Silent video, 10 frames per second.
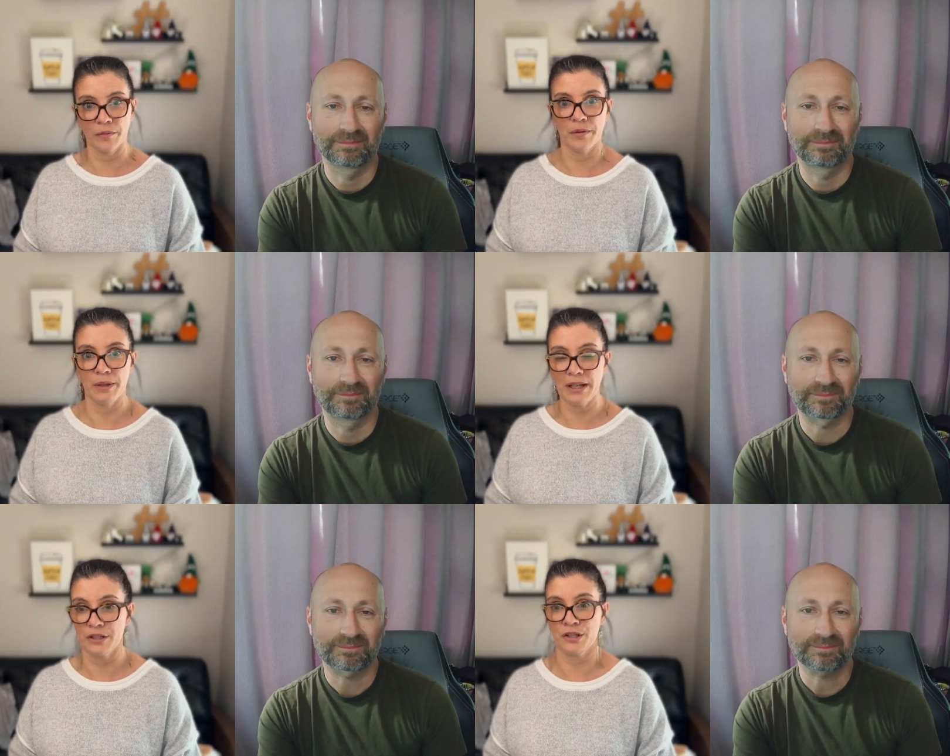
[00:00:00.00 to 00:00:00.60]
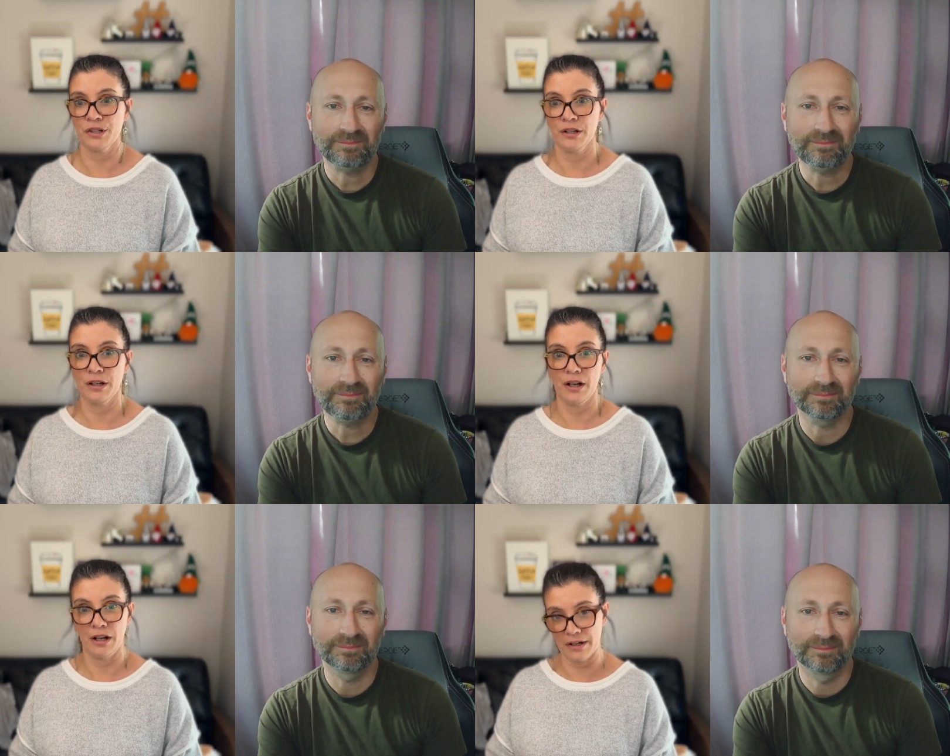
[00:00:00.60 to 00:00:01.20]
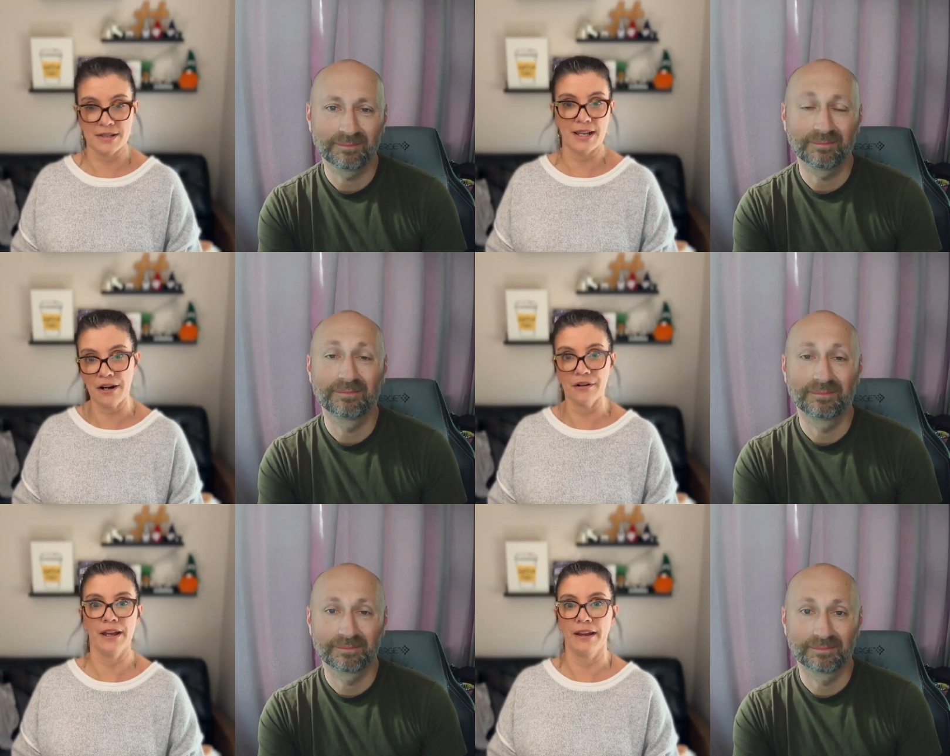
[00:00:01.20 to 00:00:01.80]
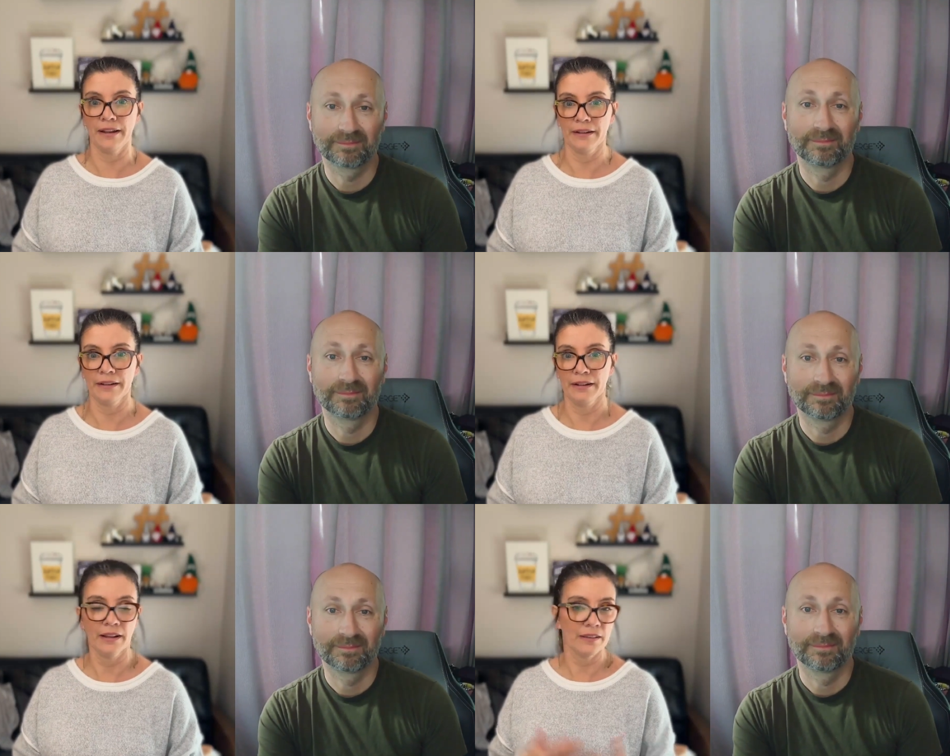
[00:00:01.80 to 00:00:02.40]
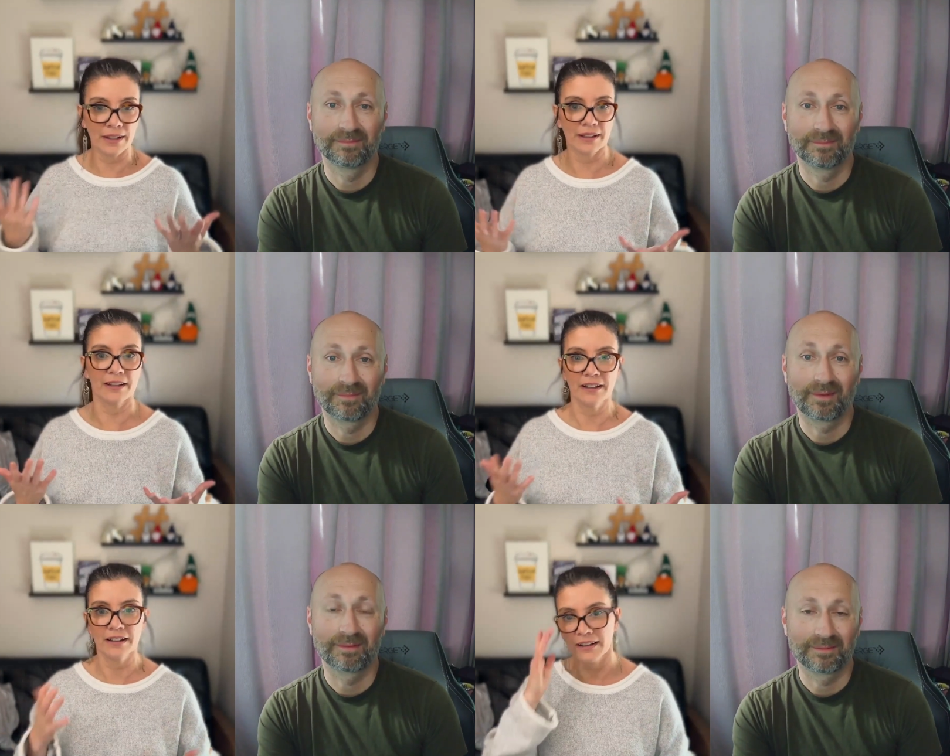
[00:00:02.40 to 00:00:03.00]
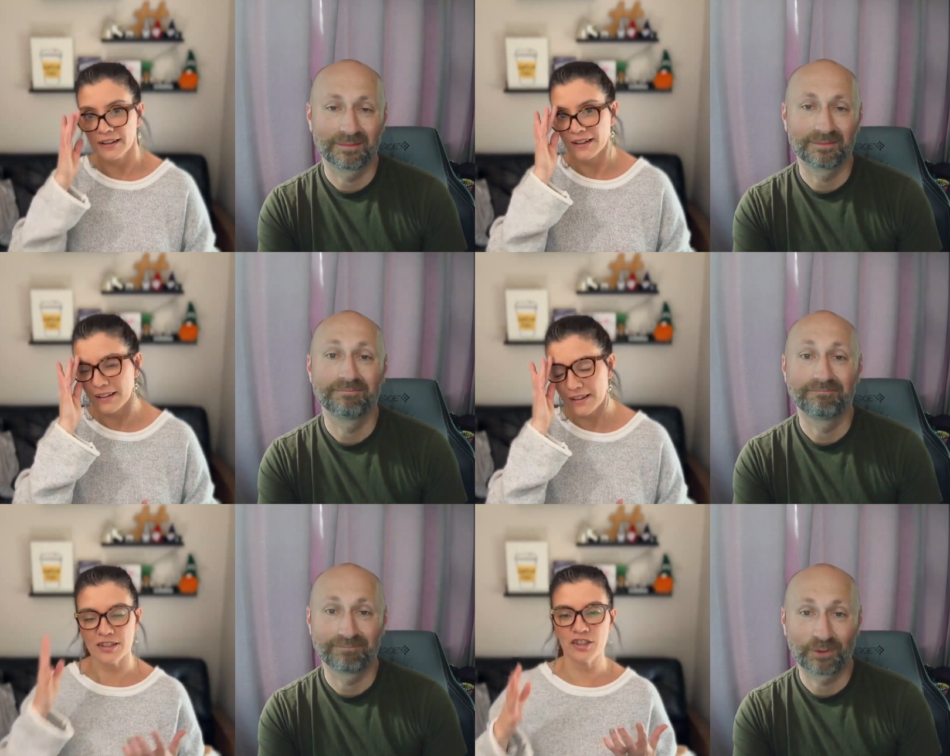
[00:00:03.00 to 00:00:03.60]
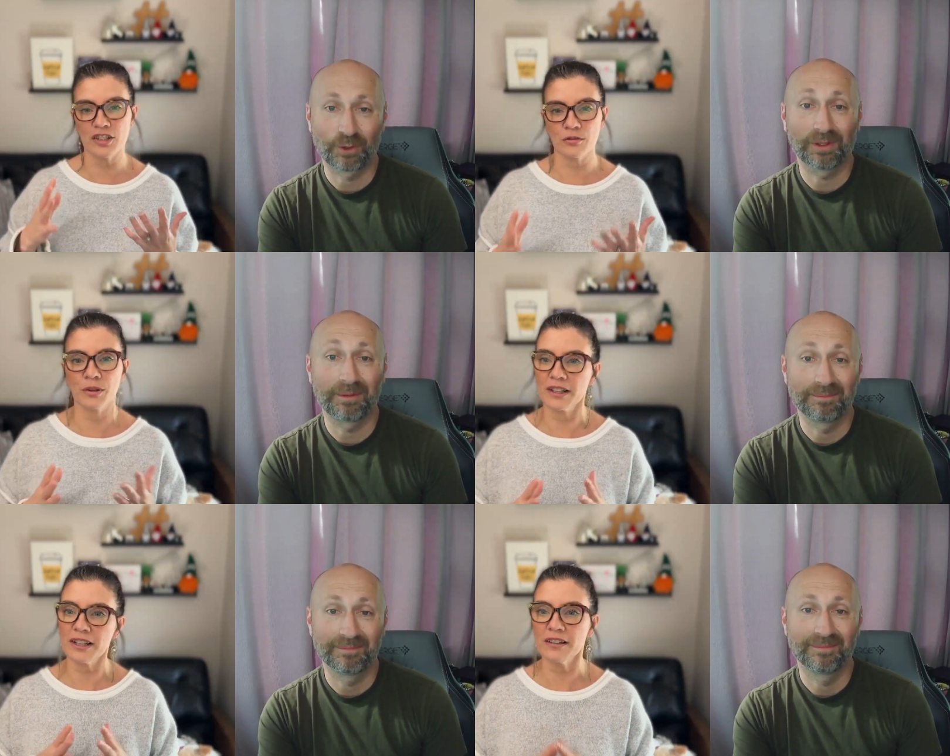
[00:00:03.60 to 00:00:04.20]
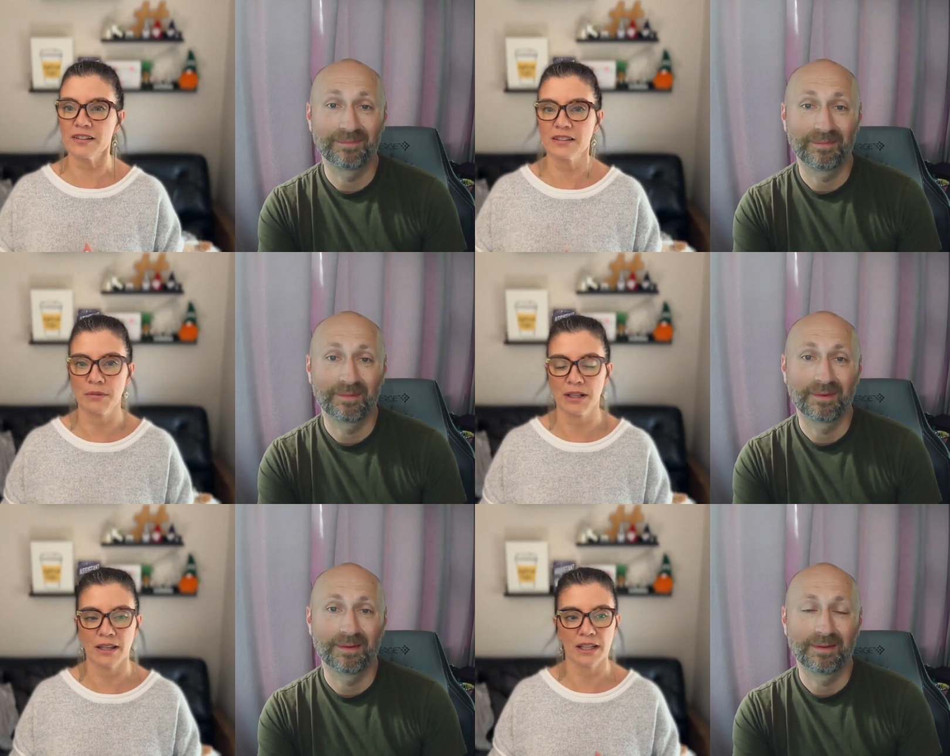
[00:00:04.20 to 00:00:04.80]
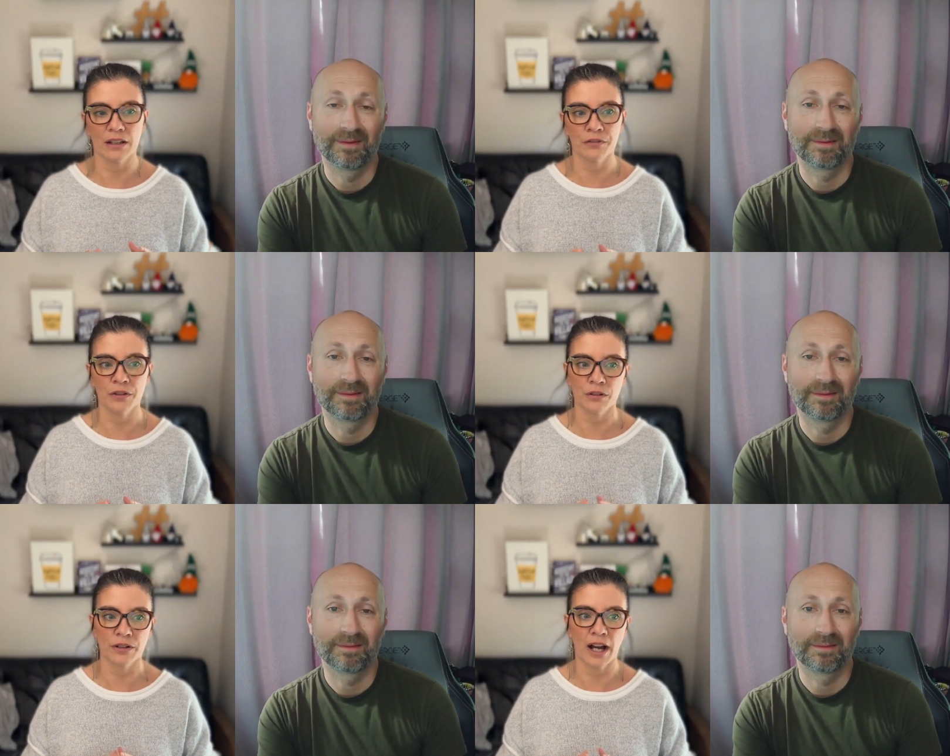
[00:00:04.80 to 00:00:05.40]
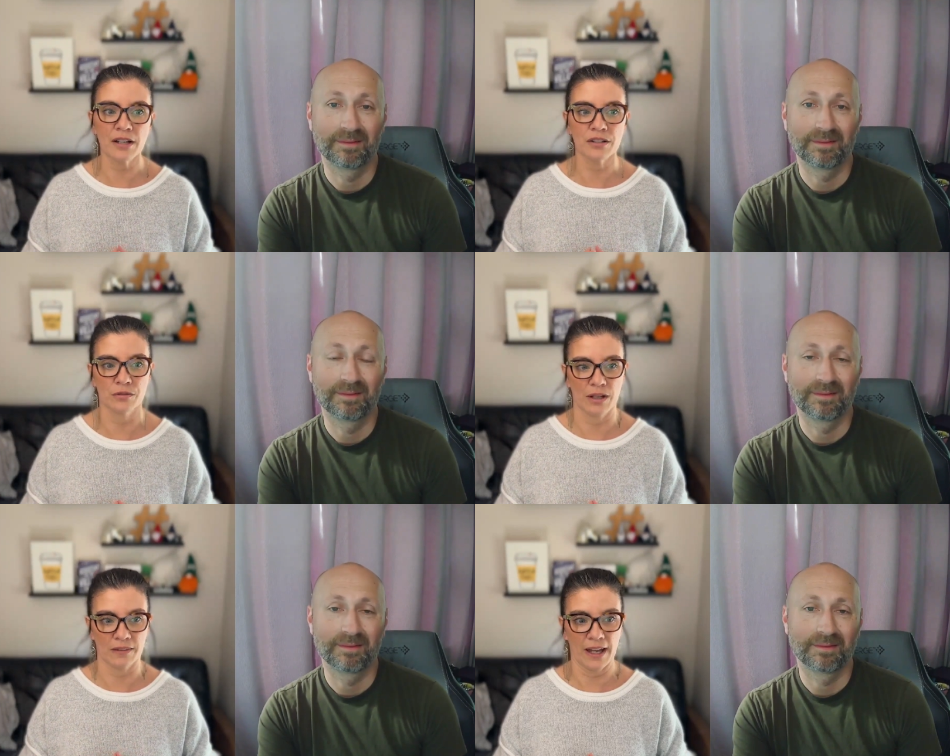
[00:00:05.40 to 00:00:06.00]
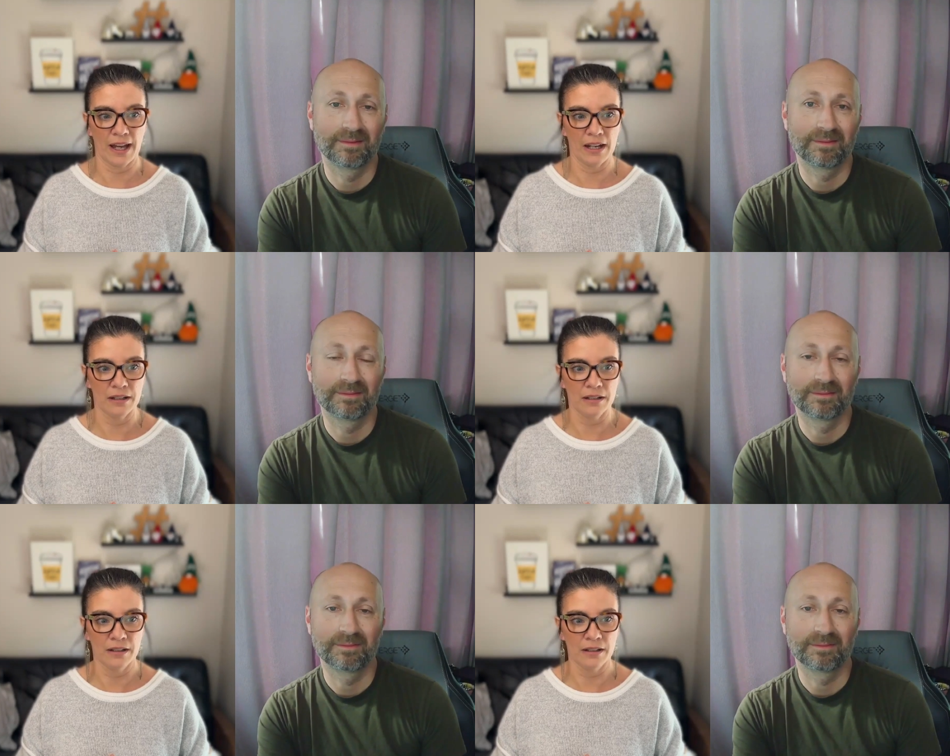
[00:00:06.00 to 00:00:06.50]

Speaker 1: from the beach on a Saturday like that's just ridiculous to me. Like if you're not doing that,